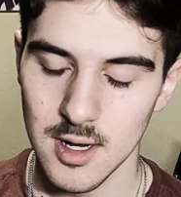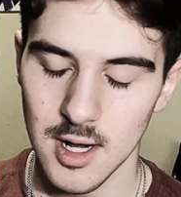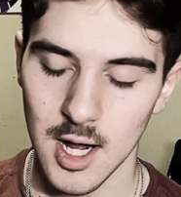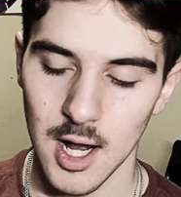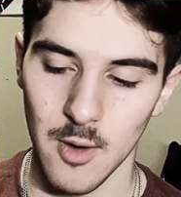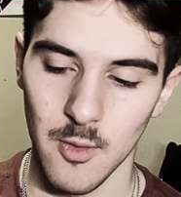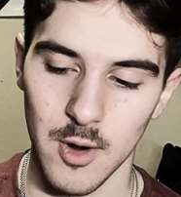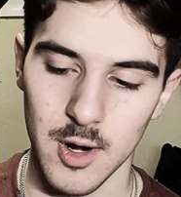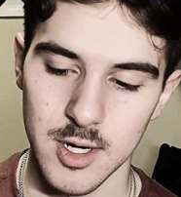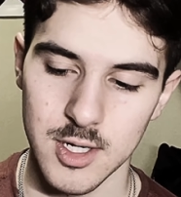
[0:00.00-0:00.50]
I
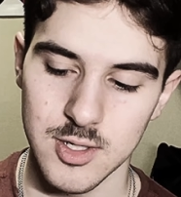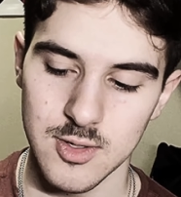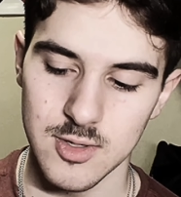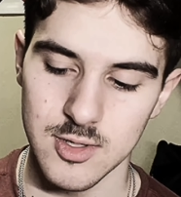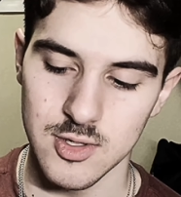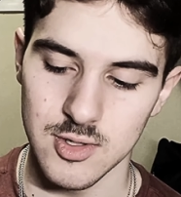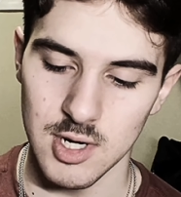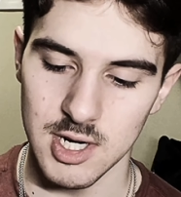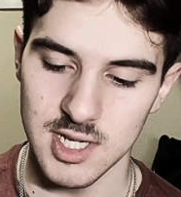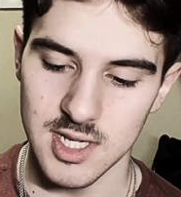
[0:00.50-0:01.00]
wanted to
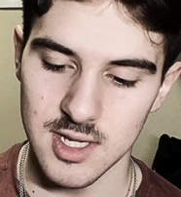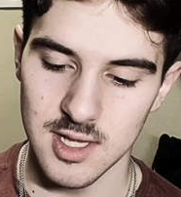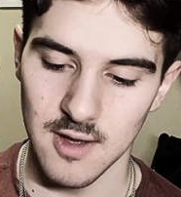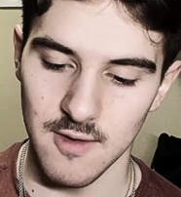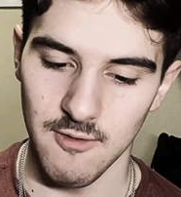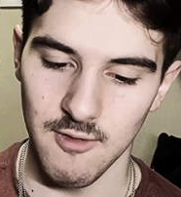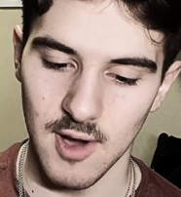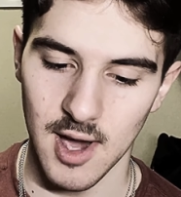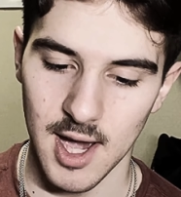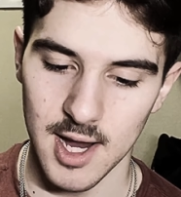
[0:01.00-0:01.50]
address the
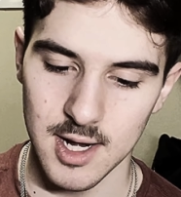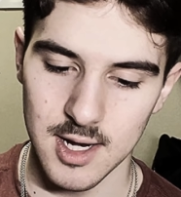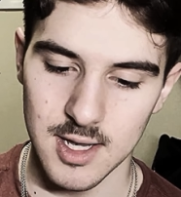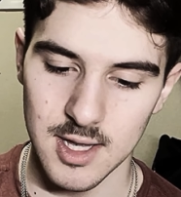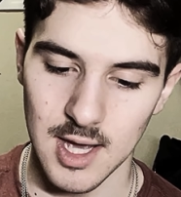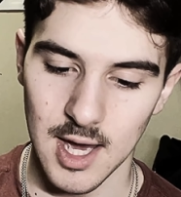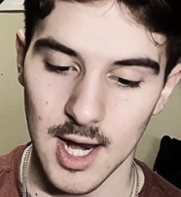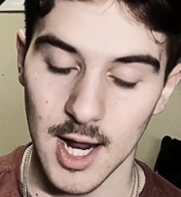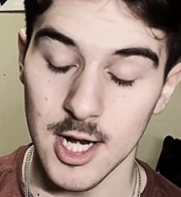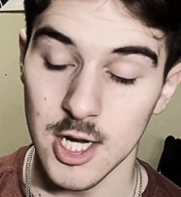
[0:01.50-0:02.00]
fact
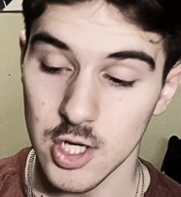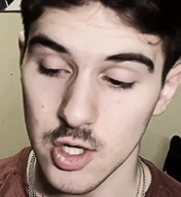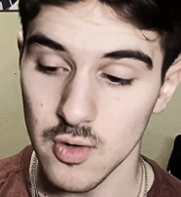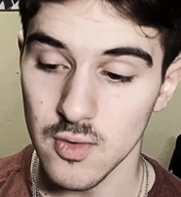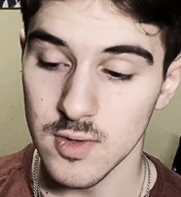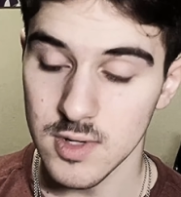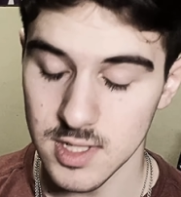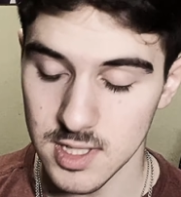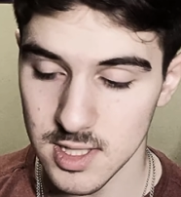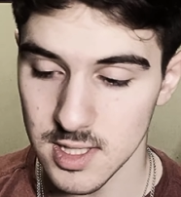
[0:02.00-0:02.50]
that I
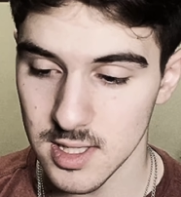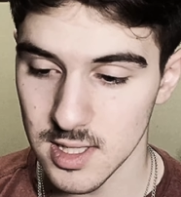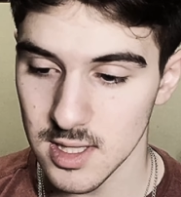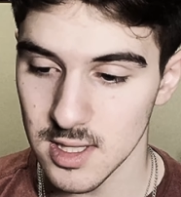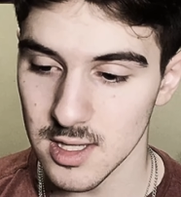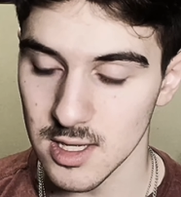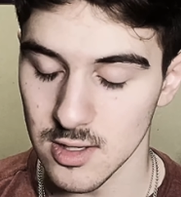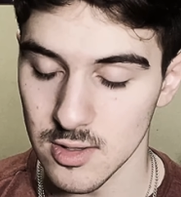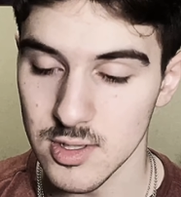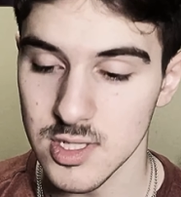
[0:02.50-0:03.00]
do,
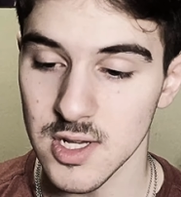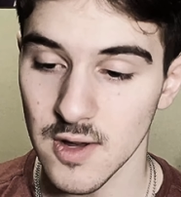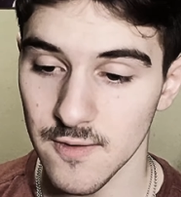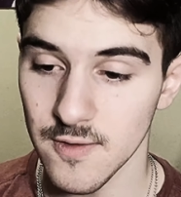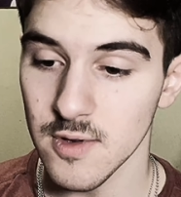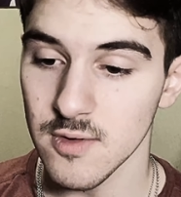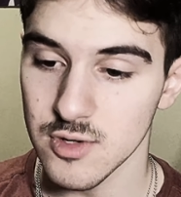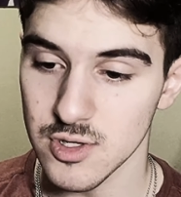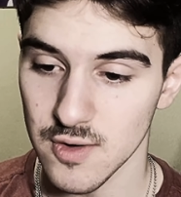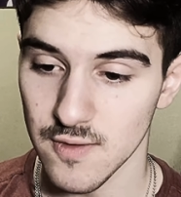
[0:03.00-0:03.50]
there is a
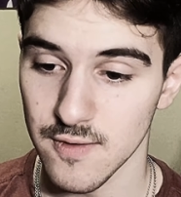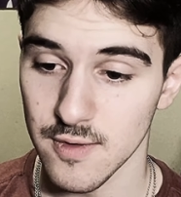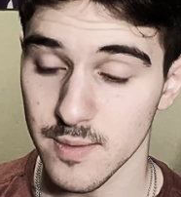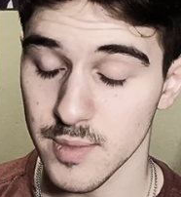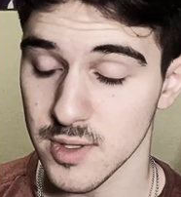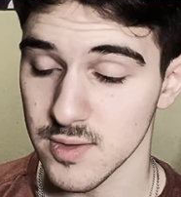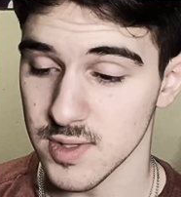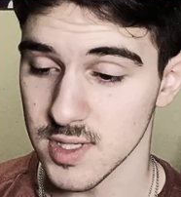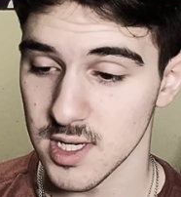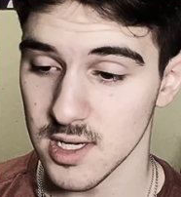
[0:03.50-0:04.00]
future for
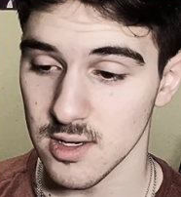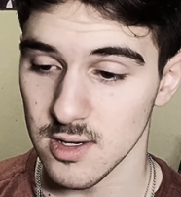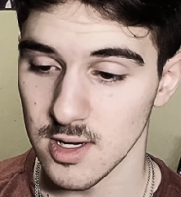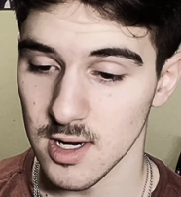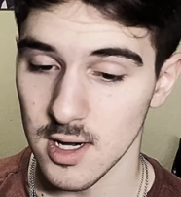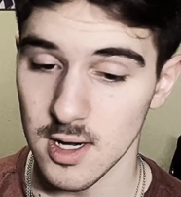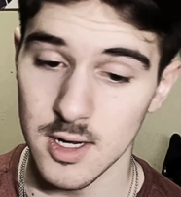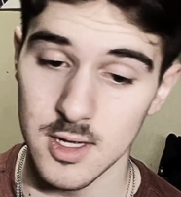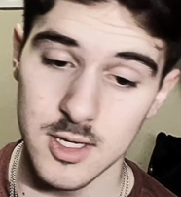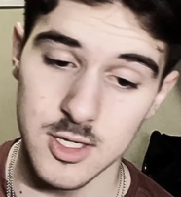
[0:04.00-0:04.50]
Poof's
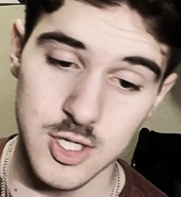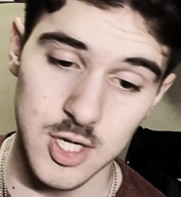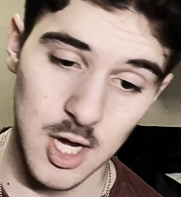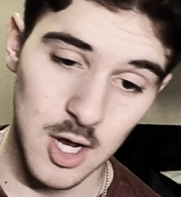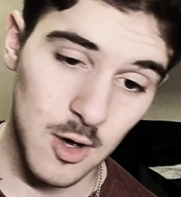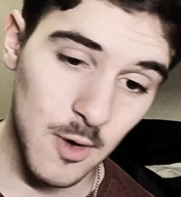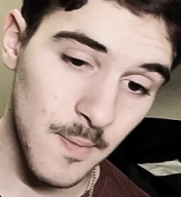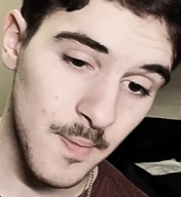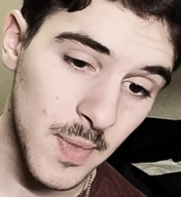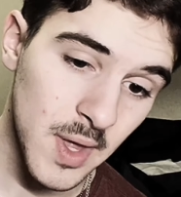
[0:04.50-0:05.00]
Killergarten on the
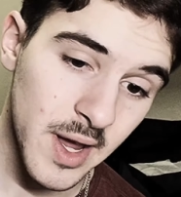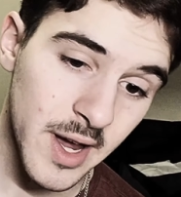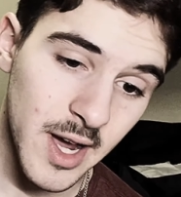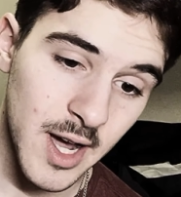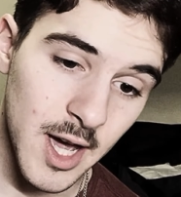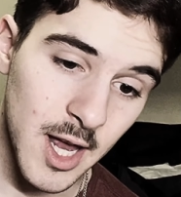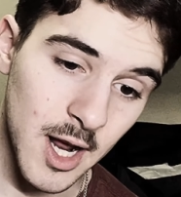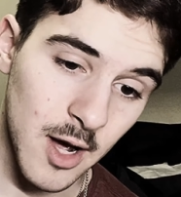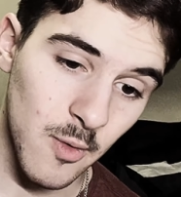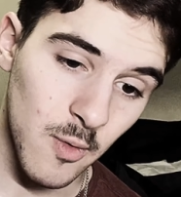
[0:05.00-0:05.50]
channel,
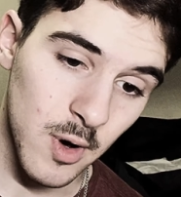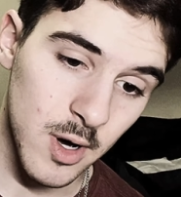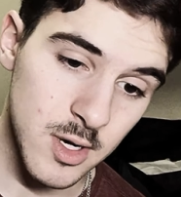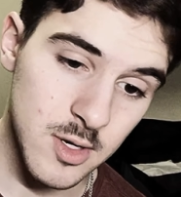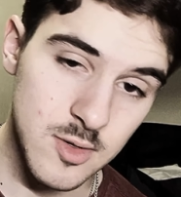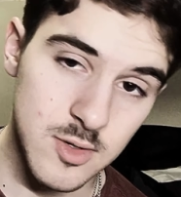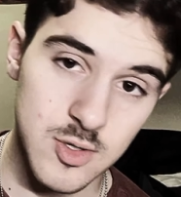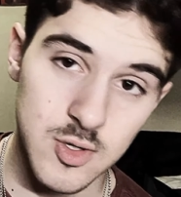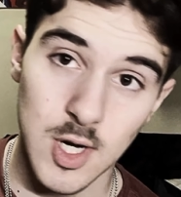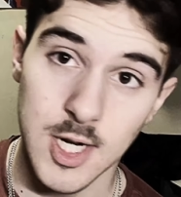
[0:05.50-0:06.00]
and I want
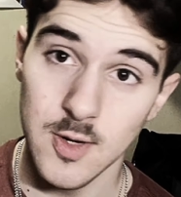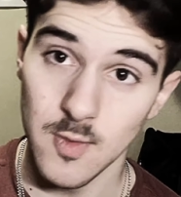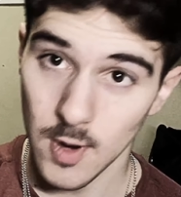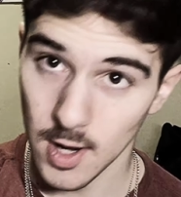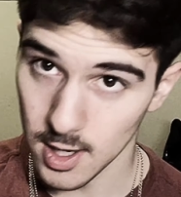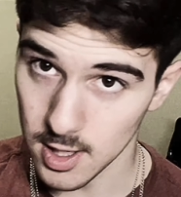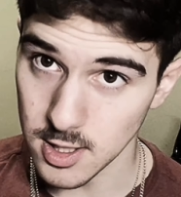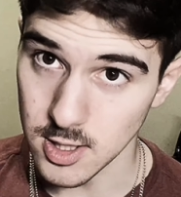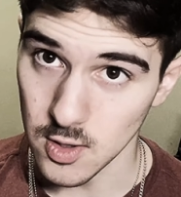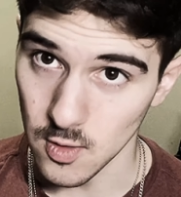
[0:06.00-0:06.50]
to address what
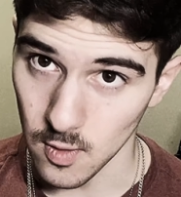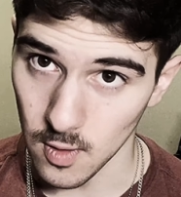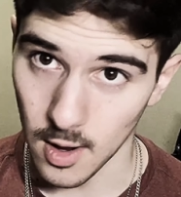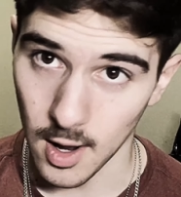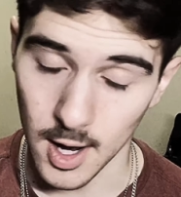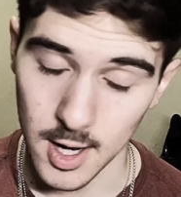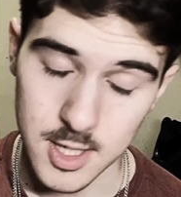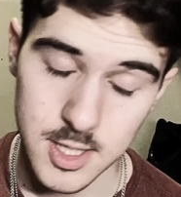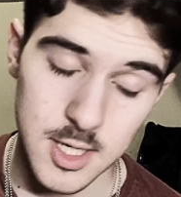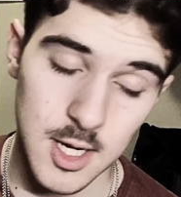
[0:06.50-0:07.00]
I was doing
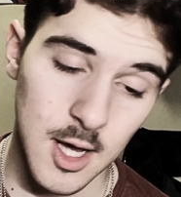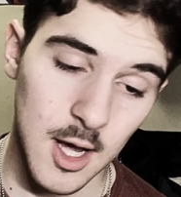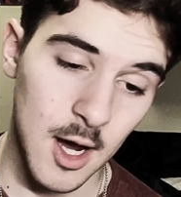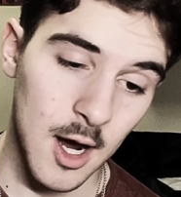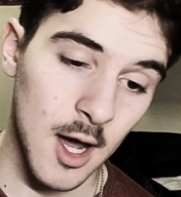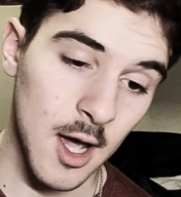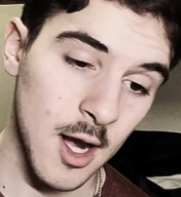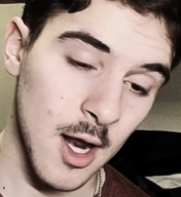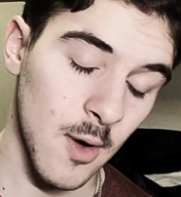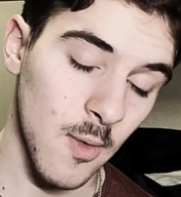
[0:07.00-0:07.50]
next,
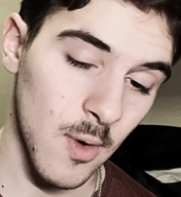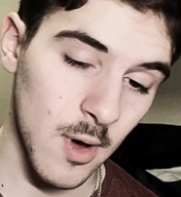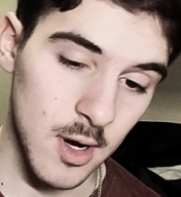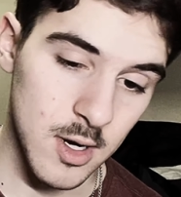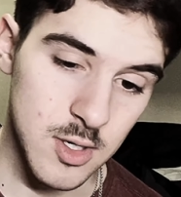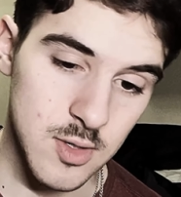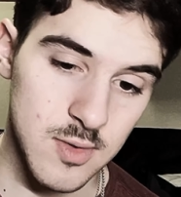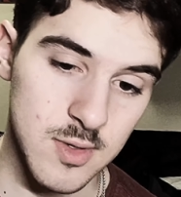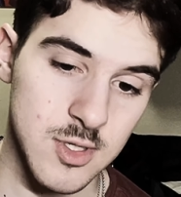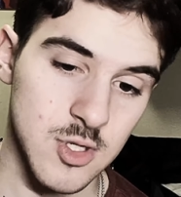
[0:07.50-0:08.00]
and I wanted
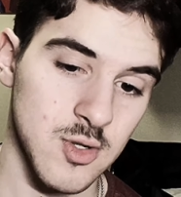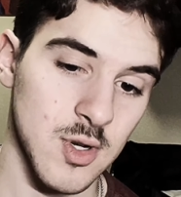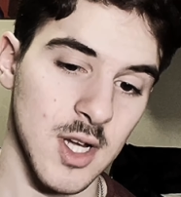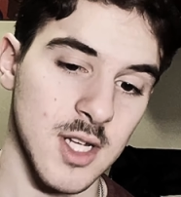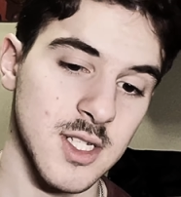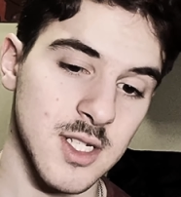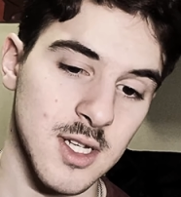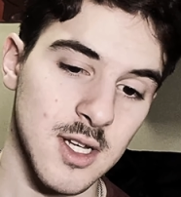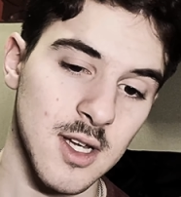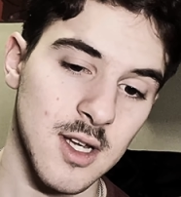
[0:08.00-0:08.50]
to
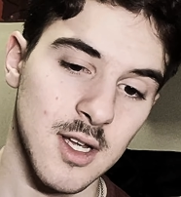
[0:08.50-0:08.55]
address